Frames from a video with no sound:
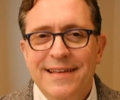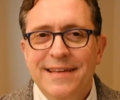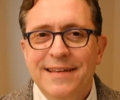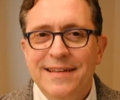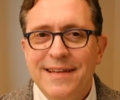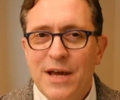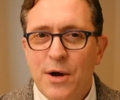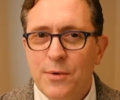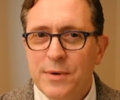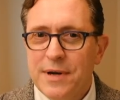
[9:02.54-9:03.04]

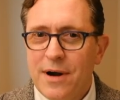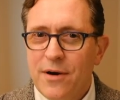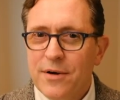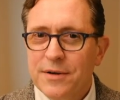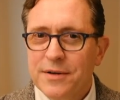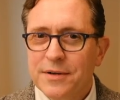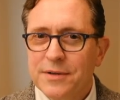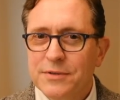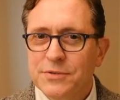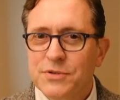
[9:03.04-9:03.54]
Now, in our
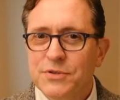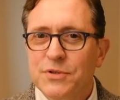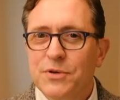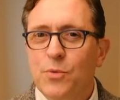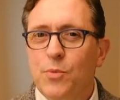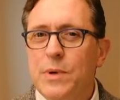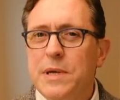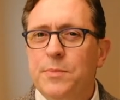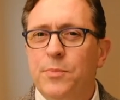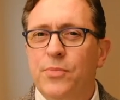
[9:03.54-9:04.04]
culture,
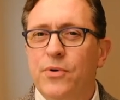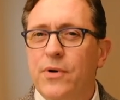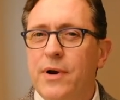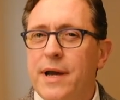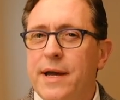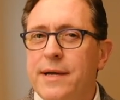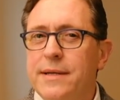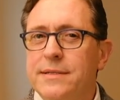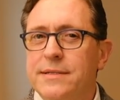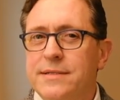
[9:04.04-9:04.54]
we
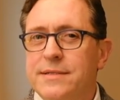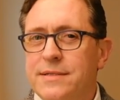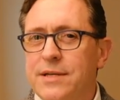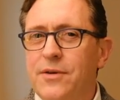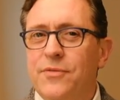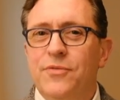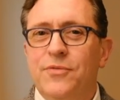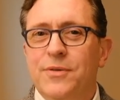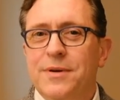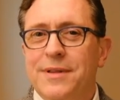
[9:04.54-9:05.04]
praise
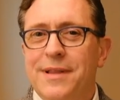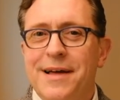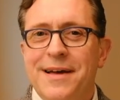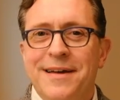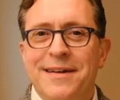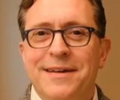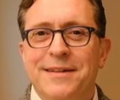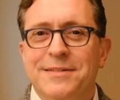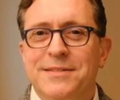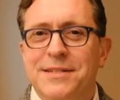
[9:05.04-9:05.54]

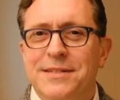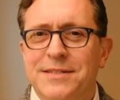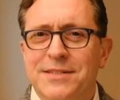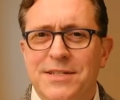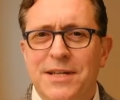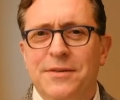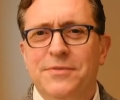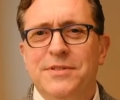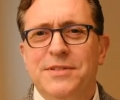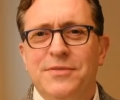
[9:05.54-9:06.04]
self-reliance and
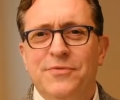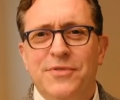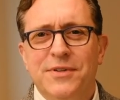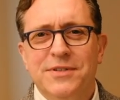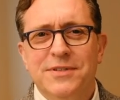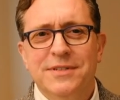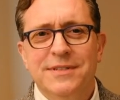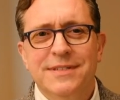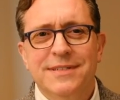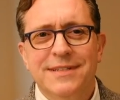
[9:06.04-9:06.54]

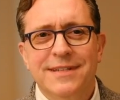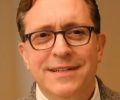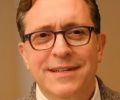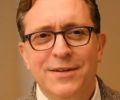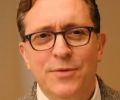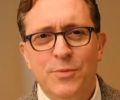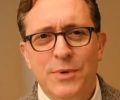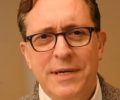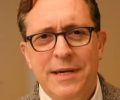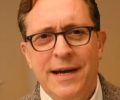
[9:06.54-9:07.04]

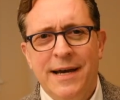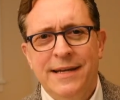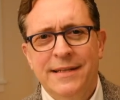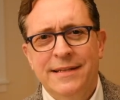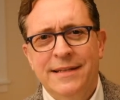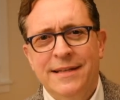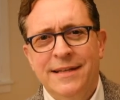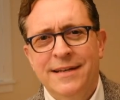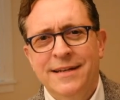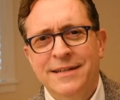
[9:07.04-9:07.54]
self-sufficiency. We
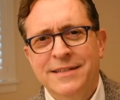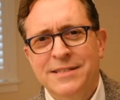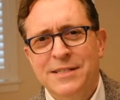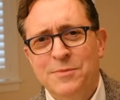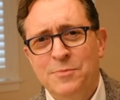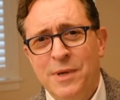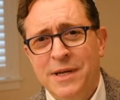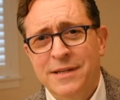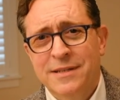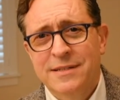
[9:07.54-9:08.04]
idolize
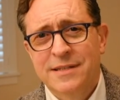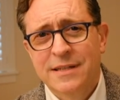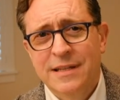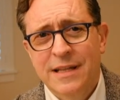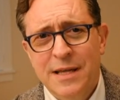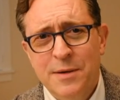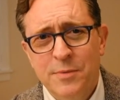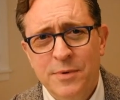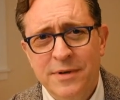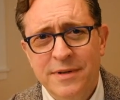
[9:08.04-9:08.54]
and make
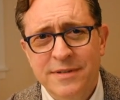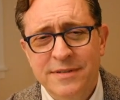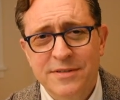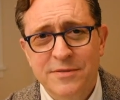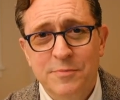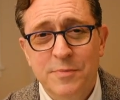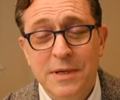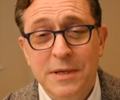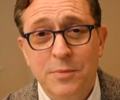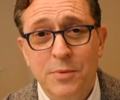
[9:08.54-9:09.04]
celebrities
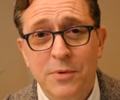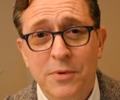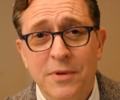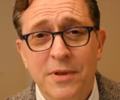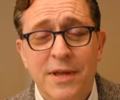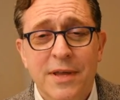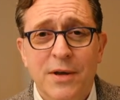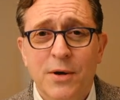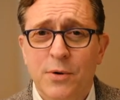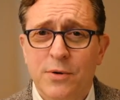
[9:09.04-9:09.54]
of people
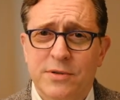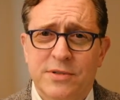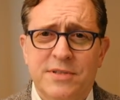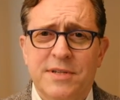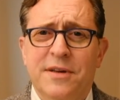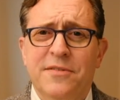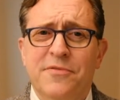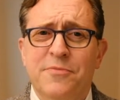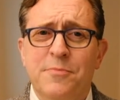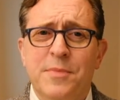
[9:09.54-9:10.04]
who are
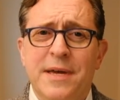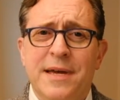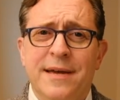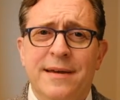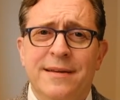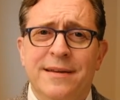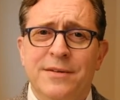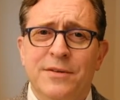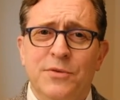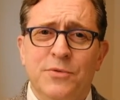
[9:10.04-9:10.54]

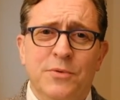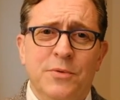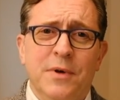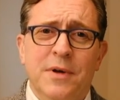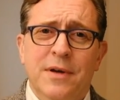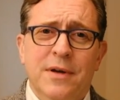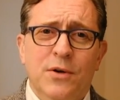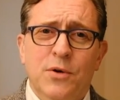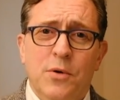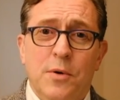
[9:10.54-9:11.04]
self-made and
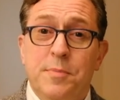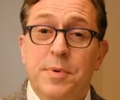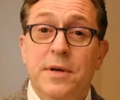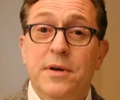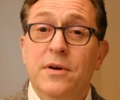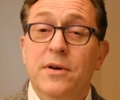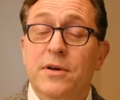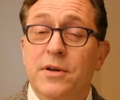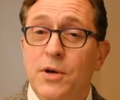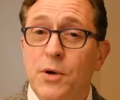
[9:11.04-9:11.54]
who
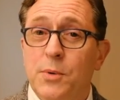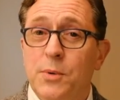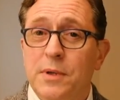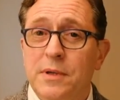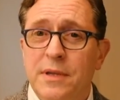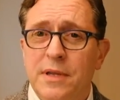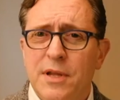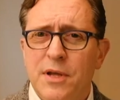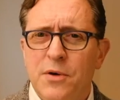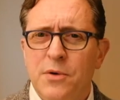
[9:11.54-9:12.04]
appear to go
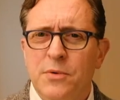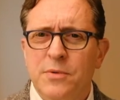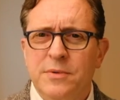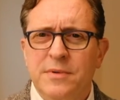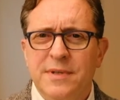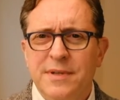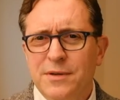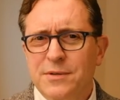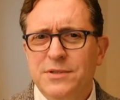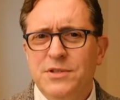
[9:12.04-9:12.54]
alone.
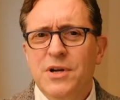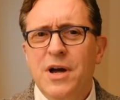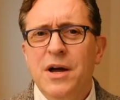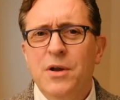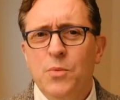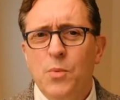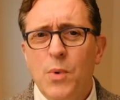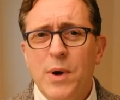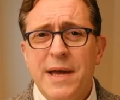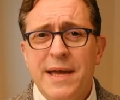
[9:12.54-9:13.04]
You know,
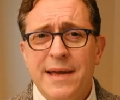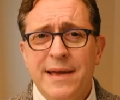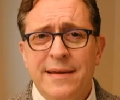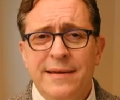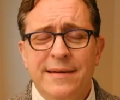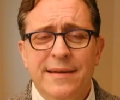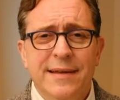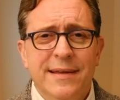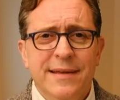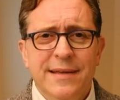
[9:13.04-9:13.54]
John
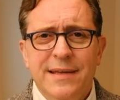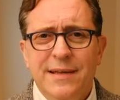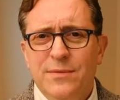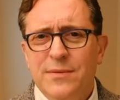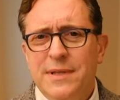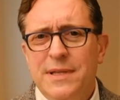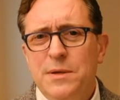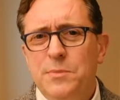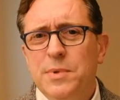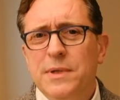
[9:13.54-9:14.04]
Wayne, well,
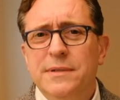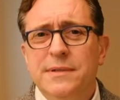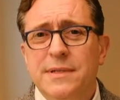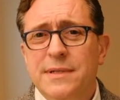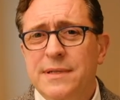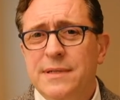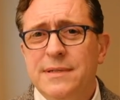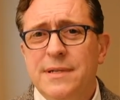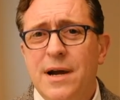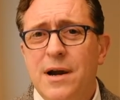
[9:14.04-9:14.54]
he built an
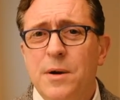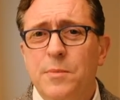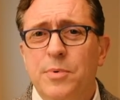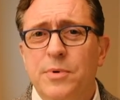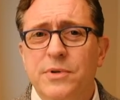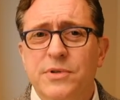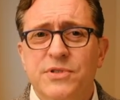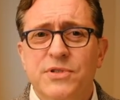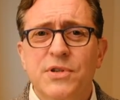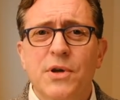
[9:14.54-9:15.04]
entire
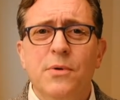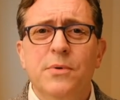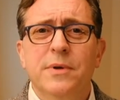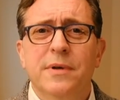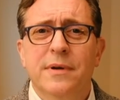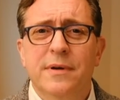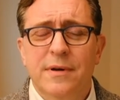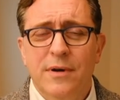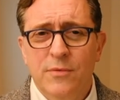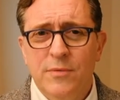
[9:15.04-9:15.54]

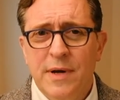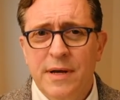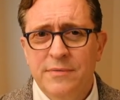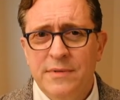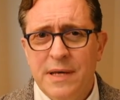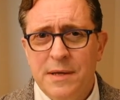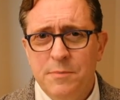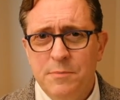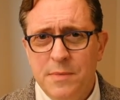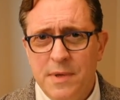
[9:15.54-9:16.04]
persona around
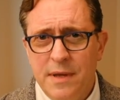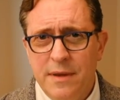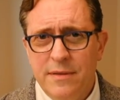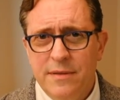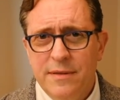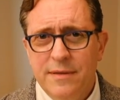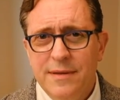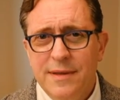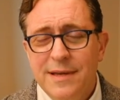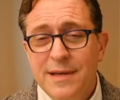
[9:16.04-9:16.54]
that
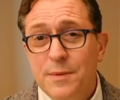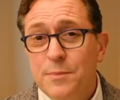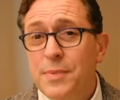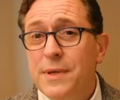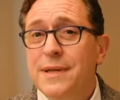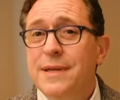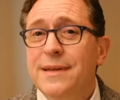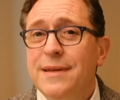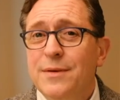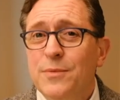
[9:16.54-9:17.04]
myth.
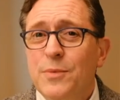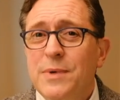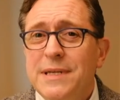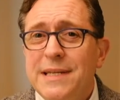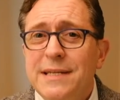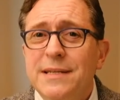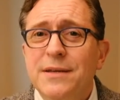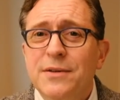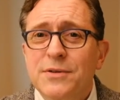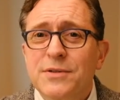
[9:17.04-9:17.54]
But we
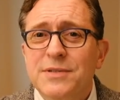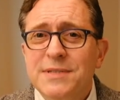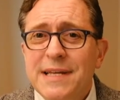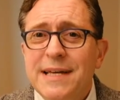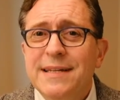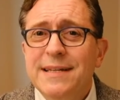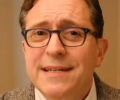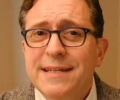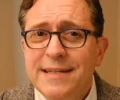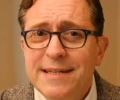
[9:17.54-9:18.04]
need to
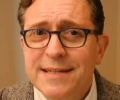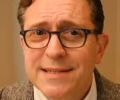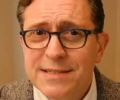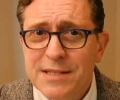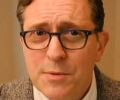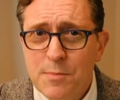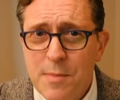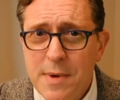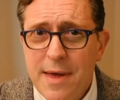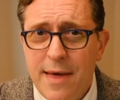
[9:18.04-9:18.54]
understand it is
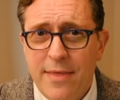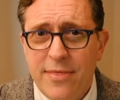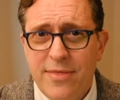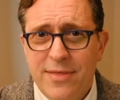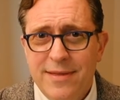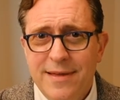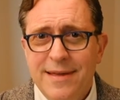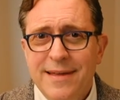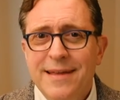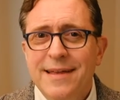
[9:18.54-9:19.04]
a
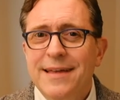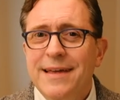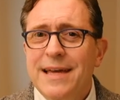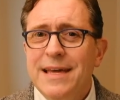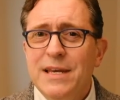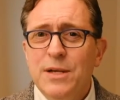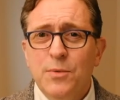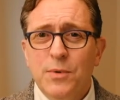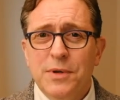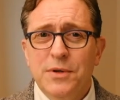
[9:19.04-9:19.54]
myth.
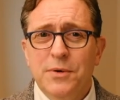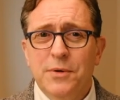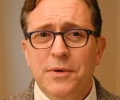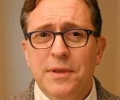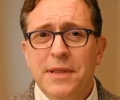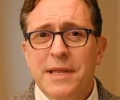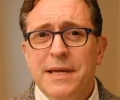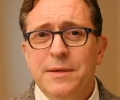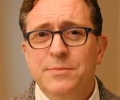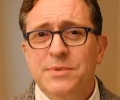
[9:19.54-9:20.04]
Anyone who
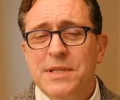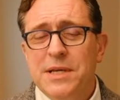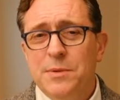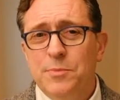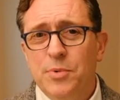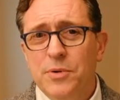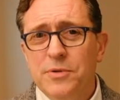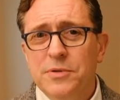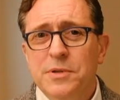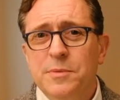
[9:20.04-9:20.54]
claims they
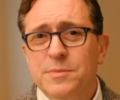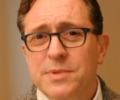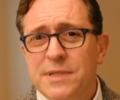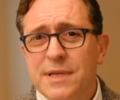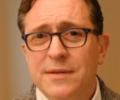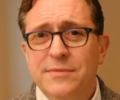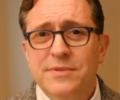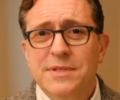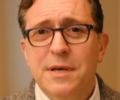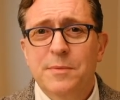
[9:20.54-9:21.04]
pull
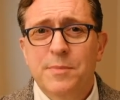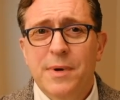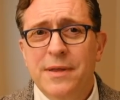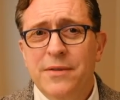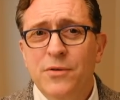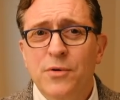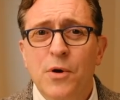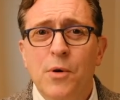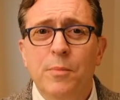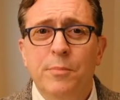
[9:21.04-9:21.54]
themselves up by
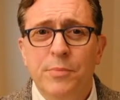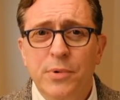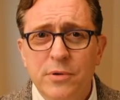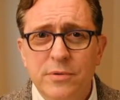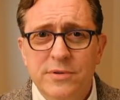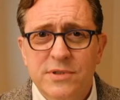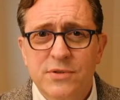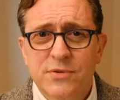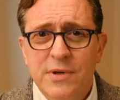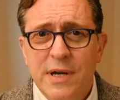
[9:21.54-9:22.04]
their own
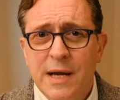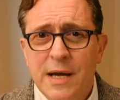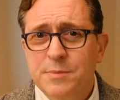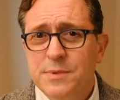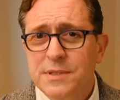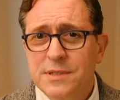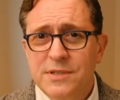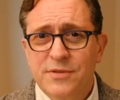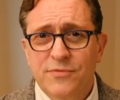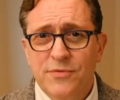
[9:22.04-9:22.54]

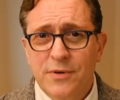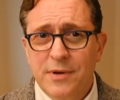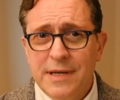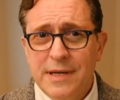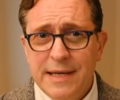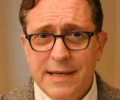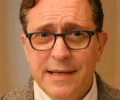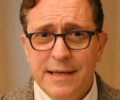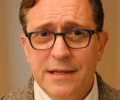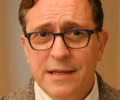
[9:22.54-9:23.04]
bootstraps is
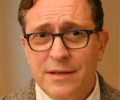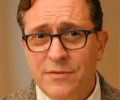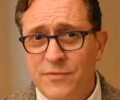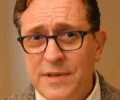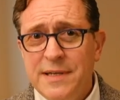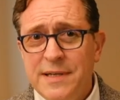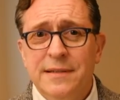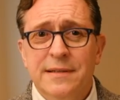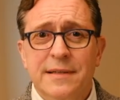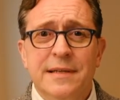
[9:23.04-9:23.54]
forgetting
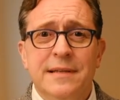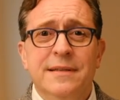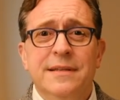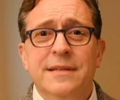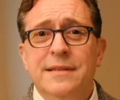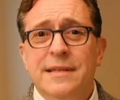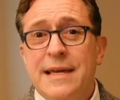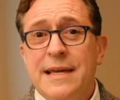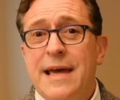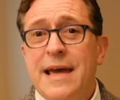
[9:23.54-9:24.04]
conveniently
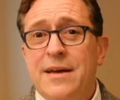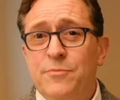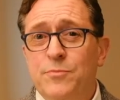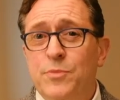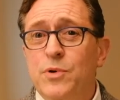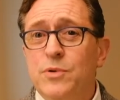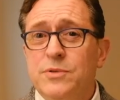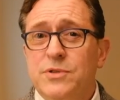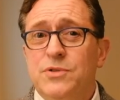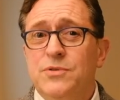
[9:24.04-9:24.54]
that they have
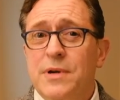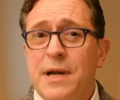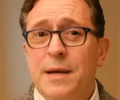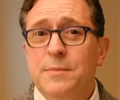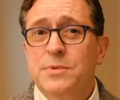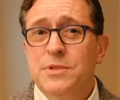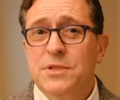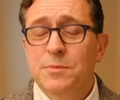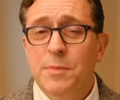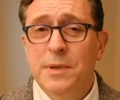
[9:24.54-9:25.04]

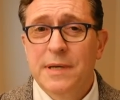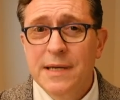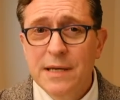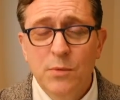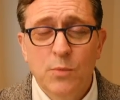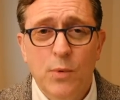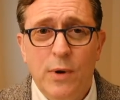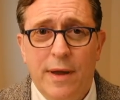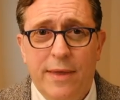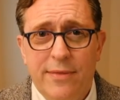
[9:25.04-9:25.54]
bootstraps to
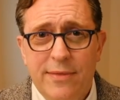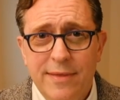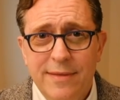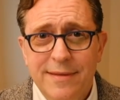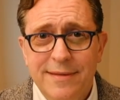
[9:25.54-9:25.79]
begin with.